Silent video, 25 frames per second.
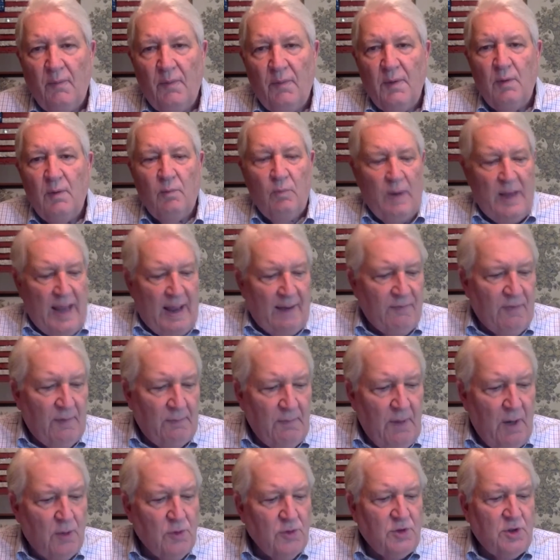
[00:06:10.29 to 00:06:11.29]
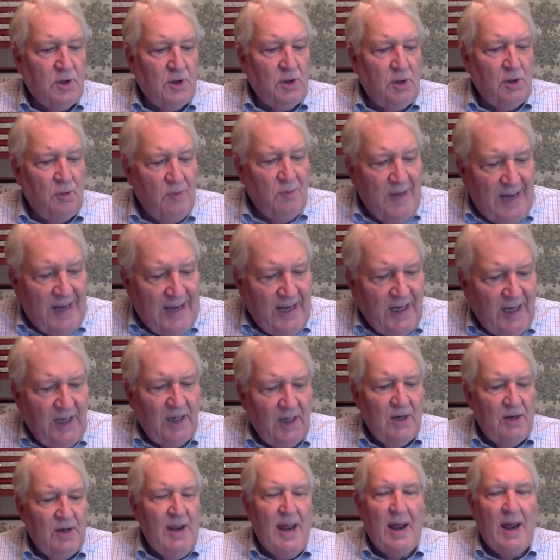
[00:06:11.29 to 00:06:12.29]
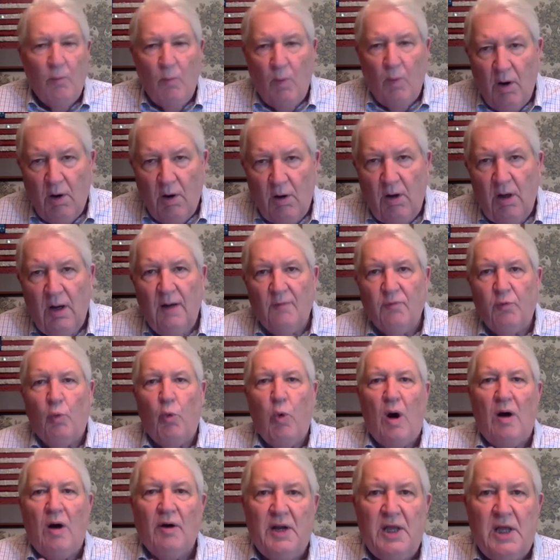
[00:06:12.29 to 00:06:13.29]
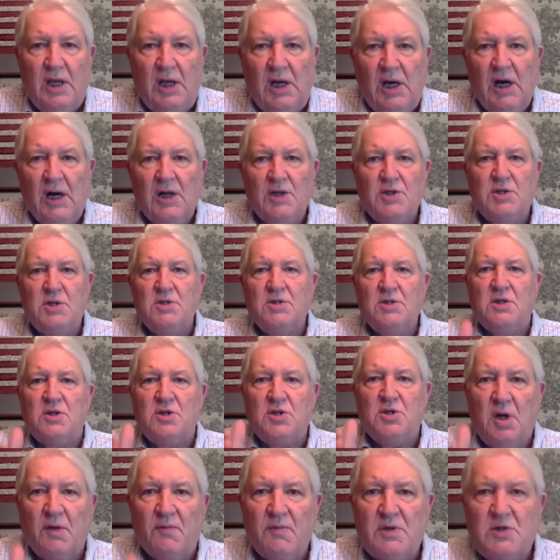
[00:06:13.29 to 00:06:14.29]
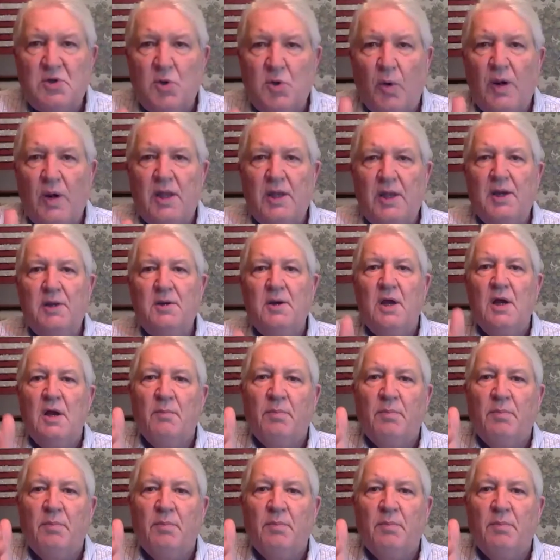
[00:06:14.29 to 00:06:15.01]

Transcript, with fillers: We have the most unique network of quality conscious and service oriented